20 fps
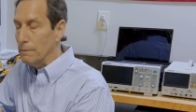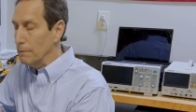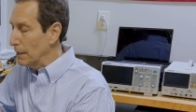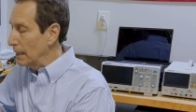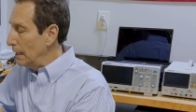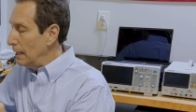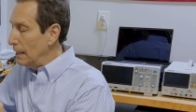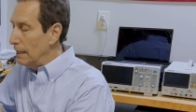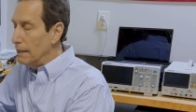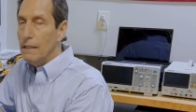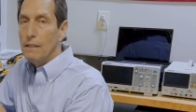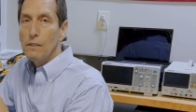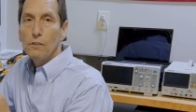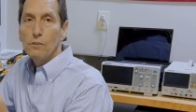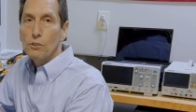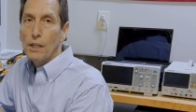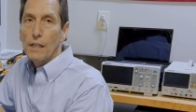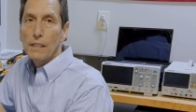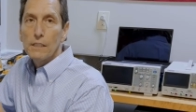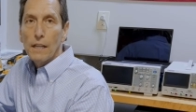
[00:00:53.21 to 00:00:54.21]
And then you
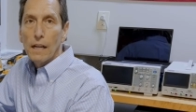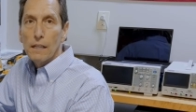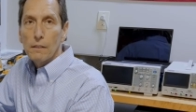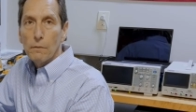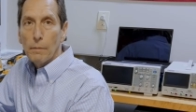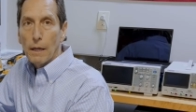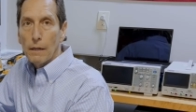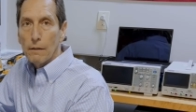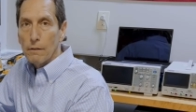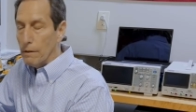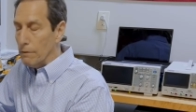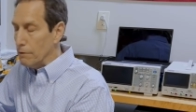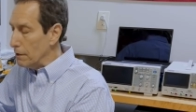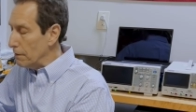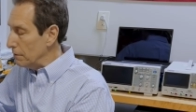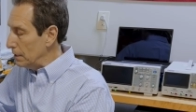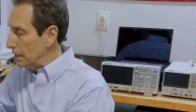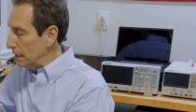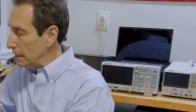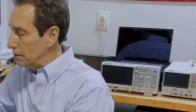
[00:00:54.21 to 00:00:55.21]
can change out the battery if
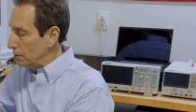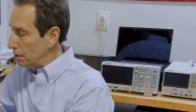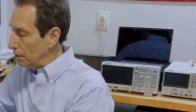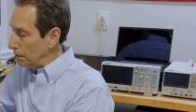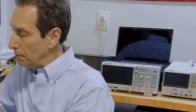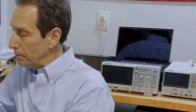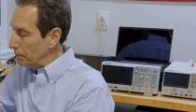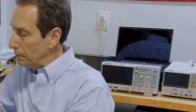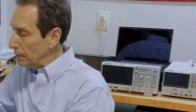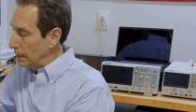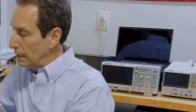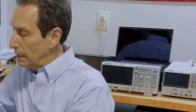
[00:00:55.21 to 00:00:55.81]
you ever need to.